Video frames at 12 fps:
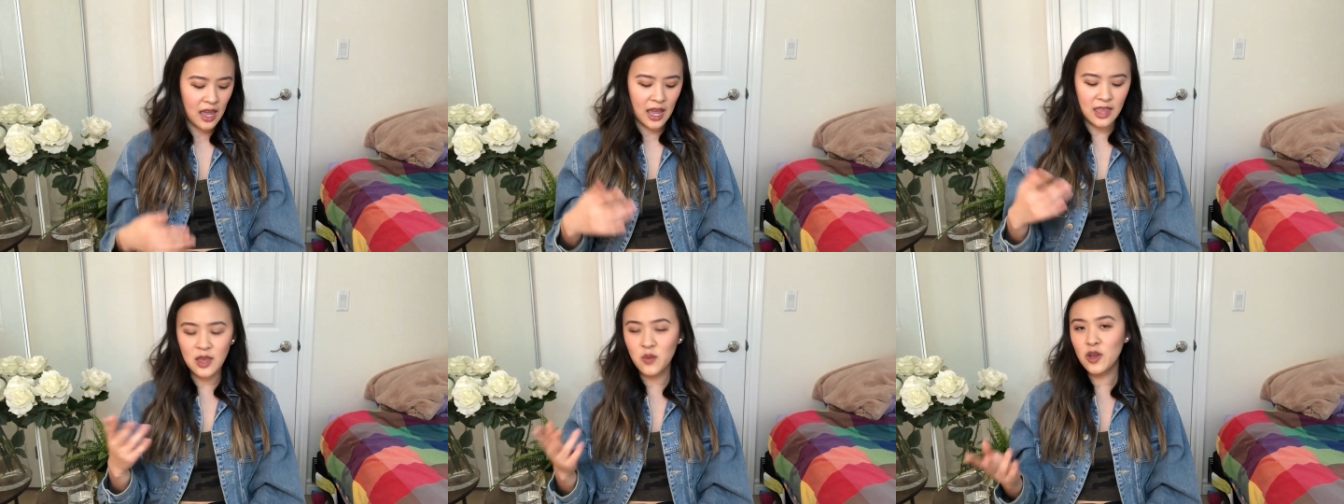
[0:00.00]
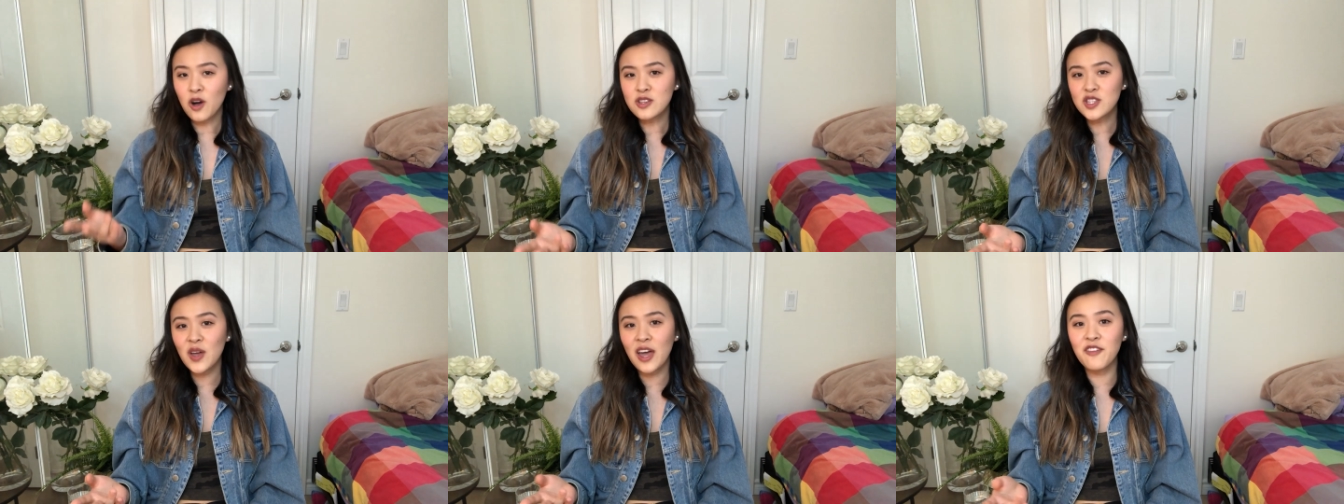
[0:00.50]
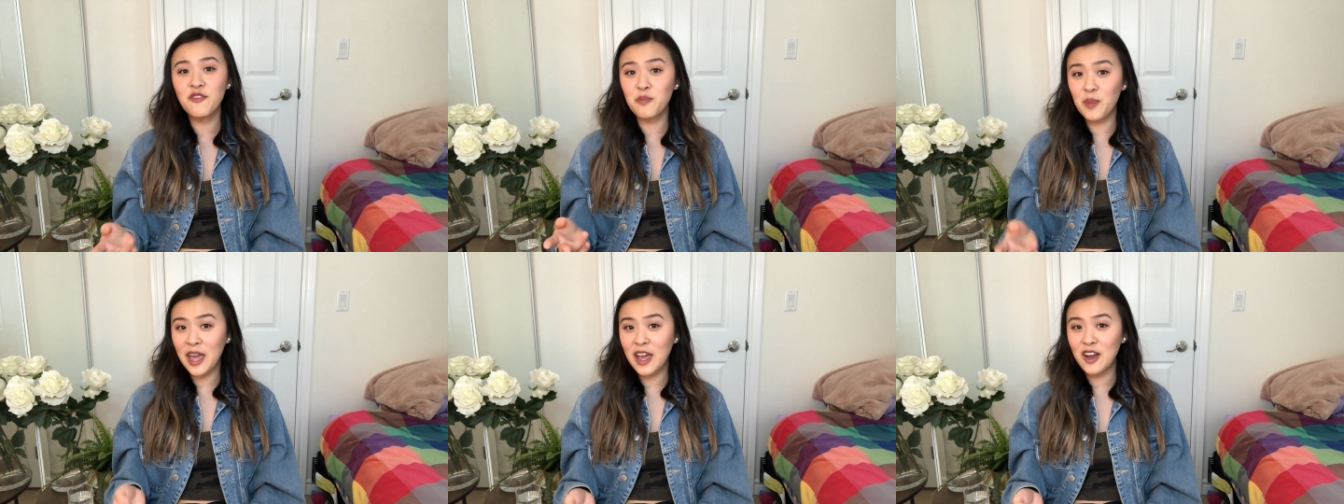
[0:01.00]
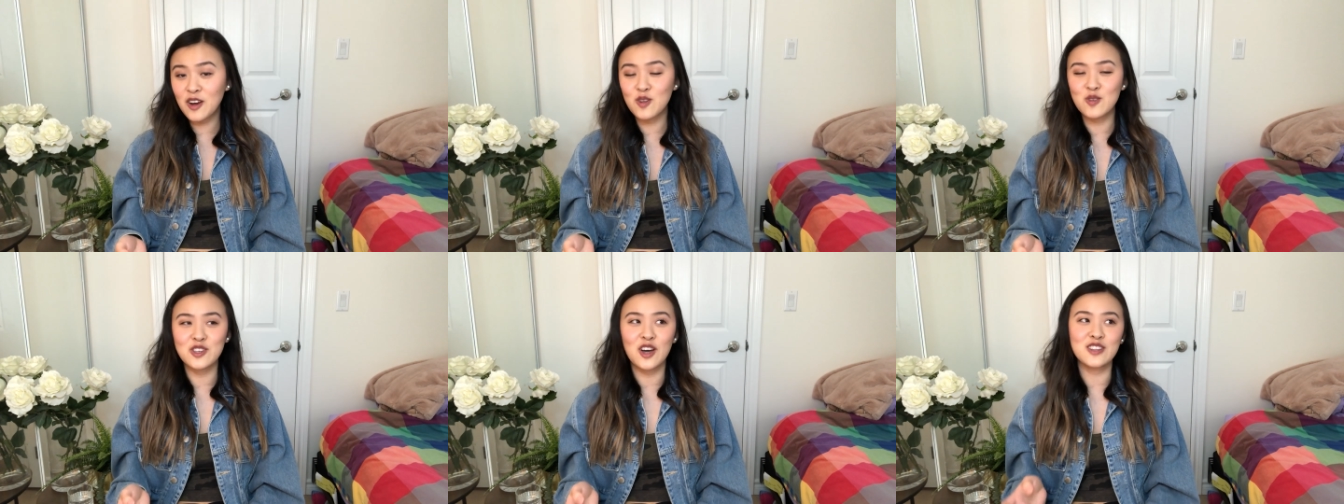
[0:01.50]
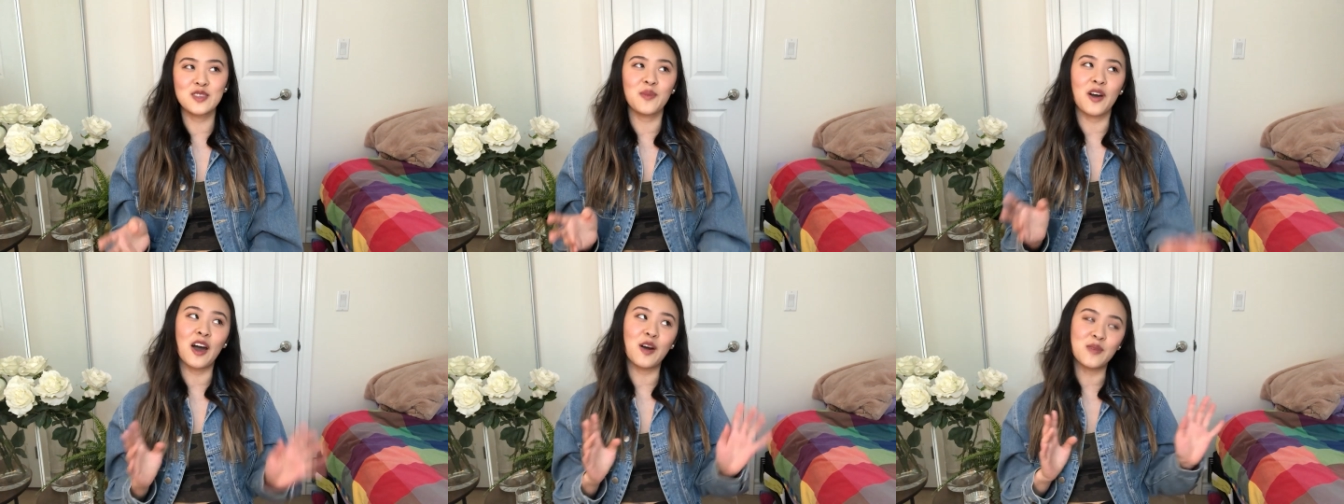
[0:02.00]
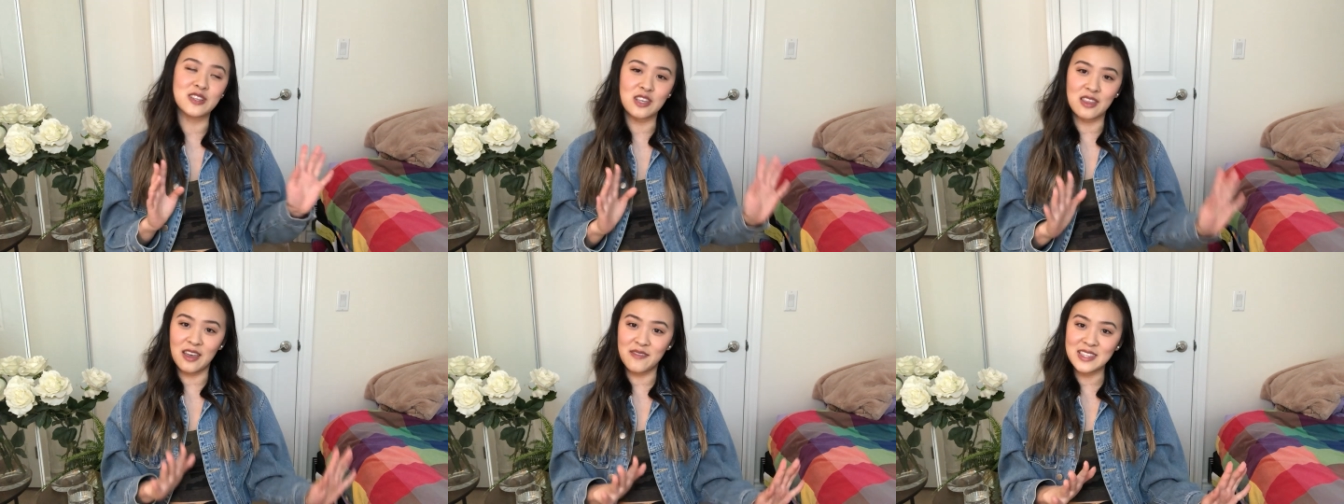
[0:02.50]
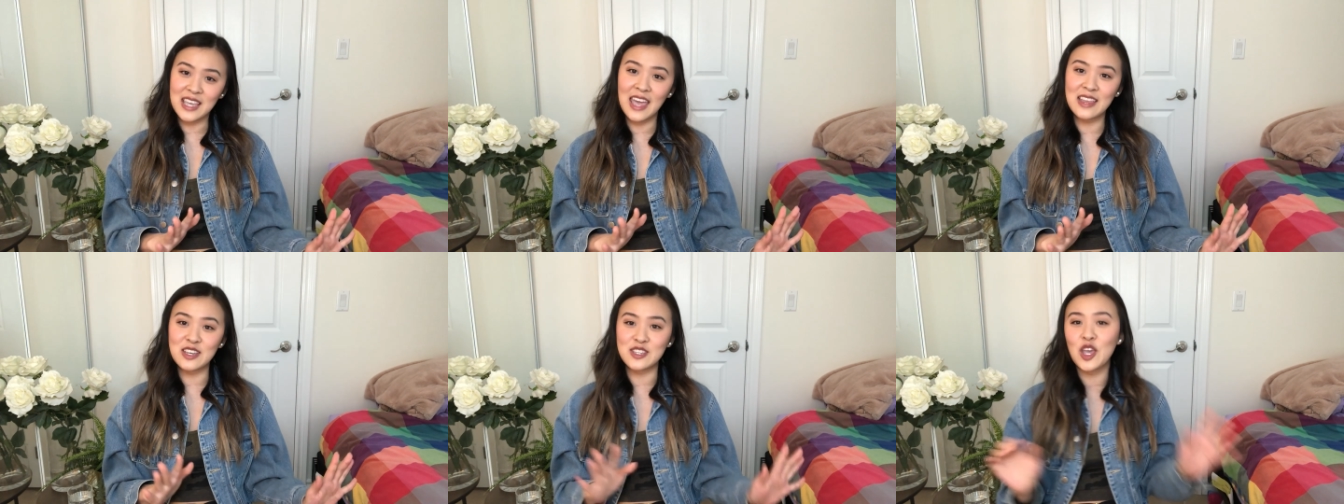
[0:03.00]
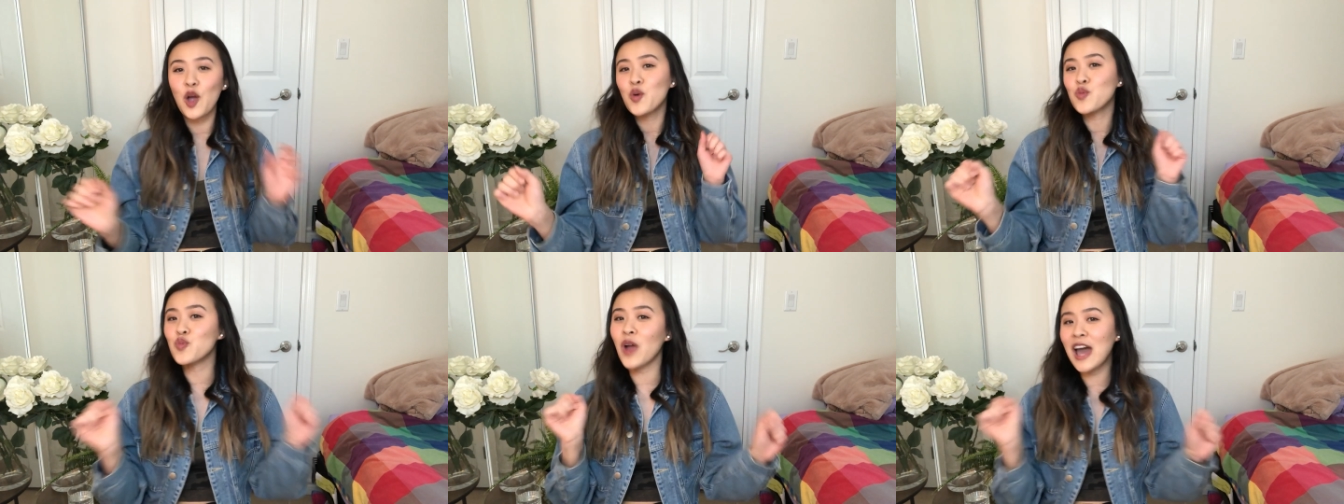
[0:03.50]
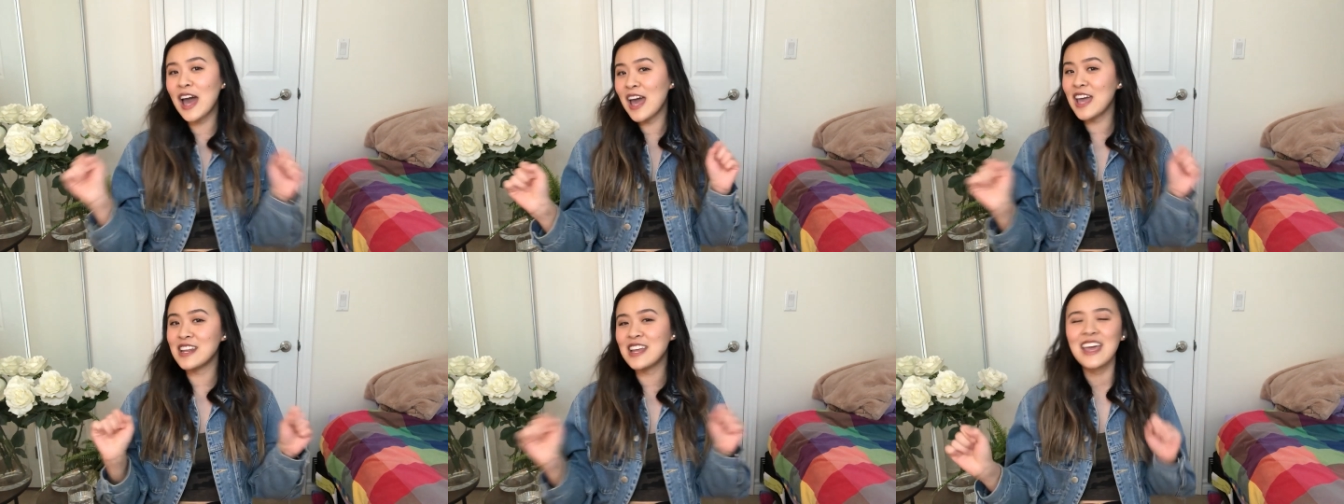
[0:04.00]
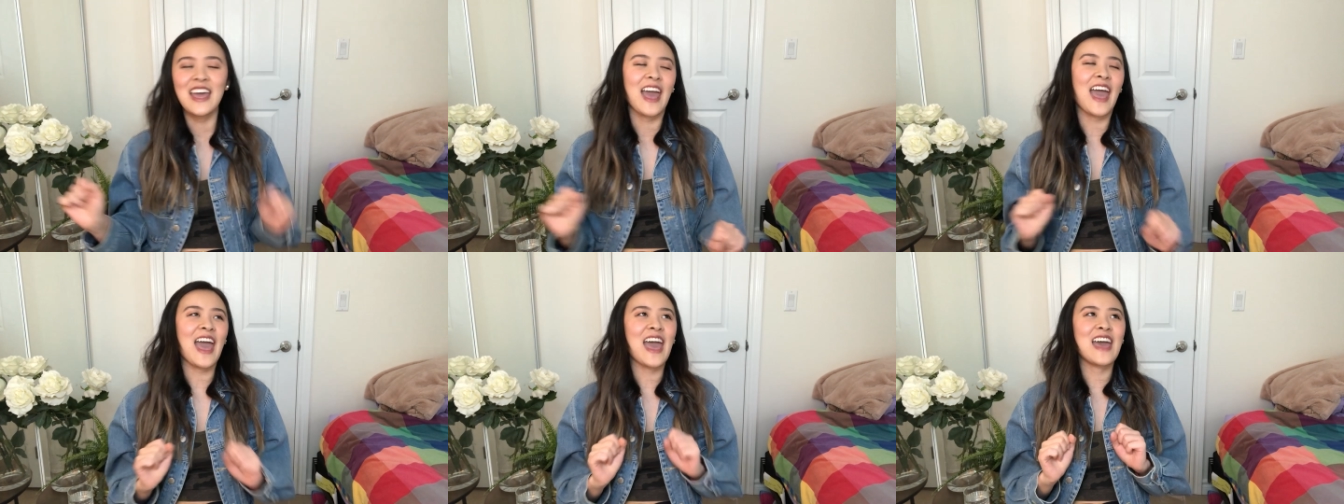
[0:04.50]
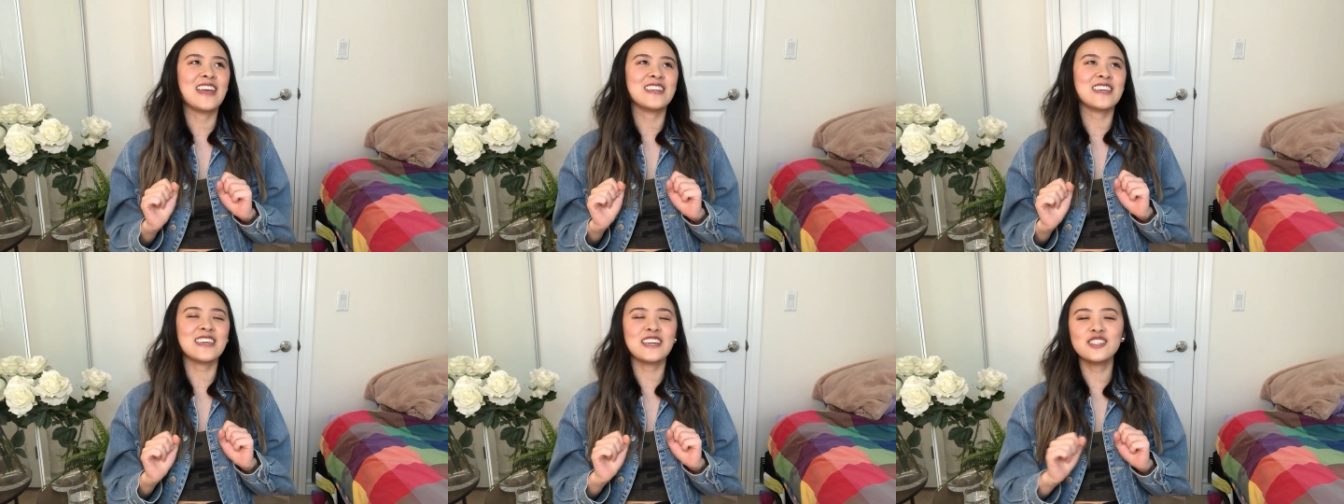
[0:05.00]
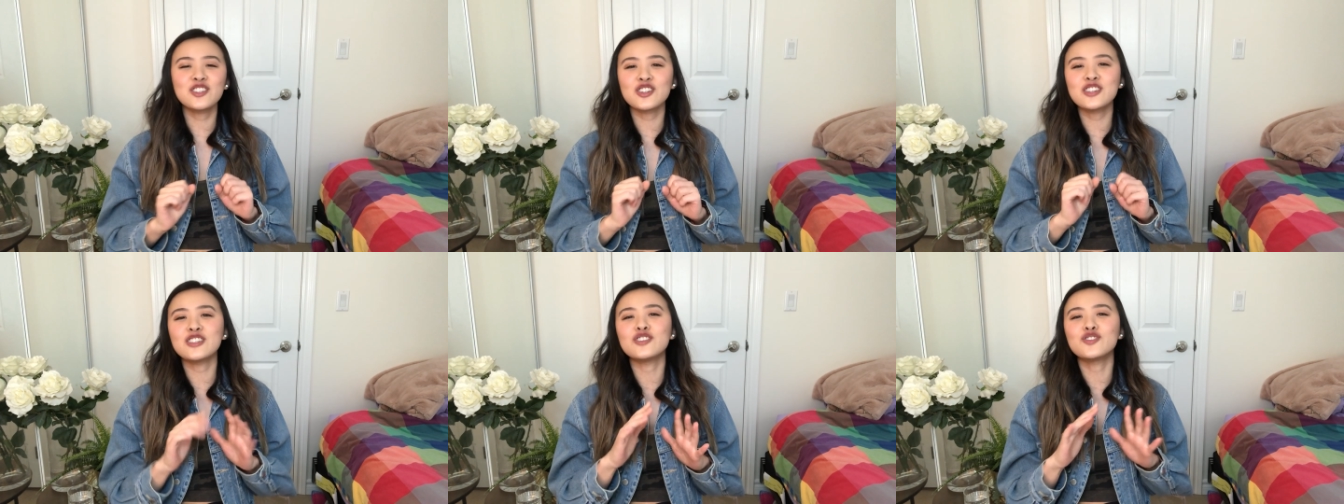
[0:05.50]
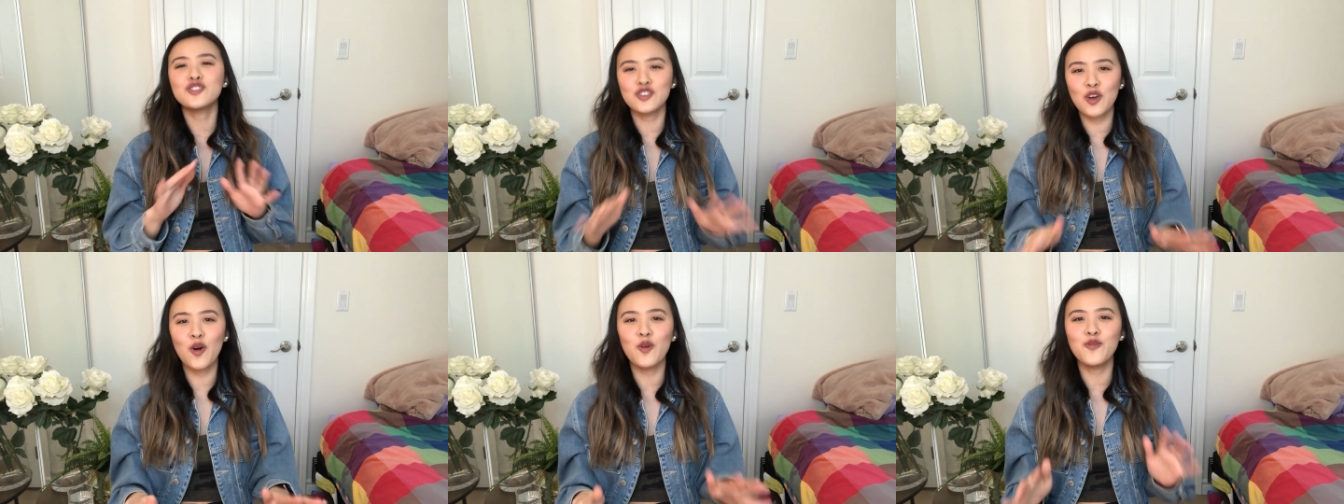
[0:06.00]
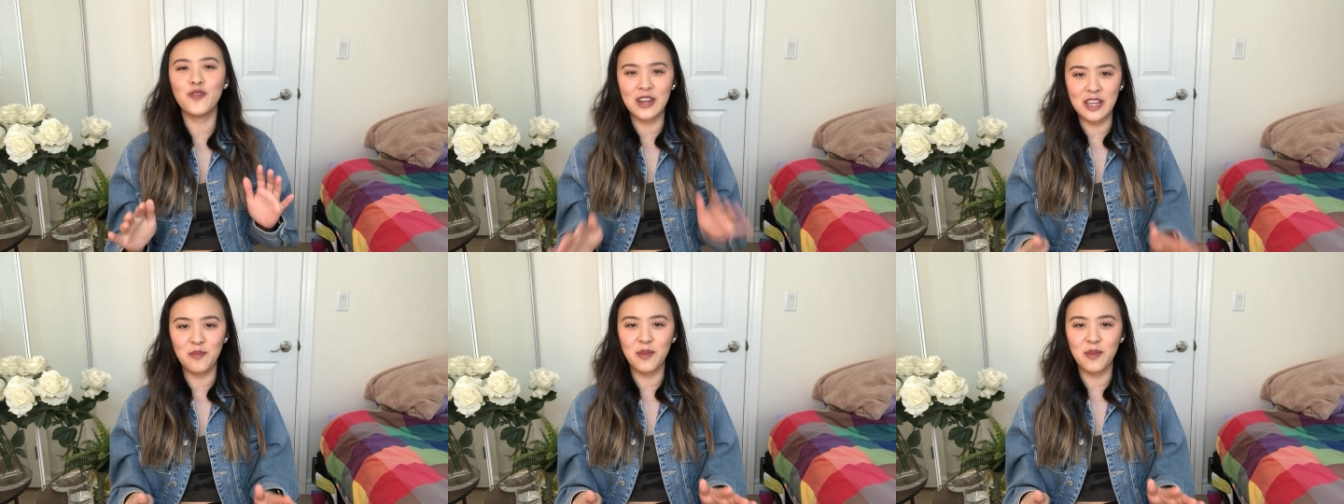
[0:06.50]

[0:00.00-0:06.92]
And then we also have Bear, who talks about how much he loves Kayla's run, and he is just so funny.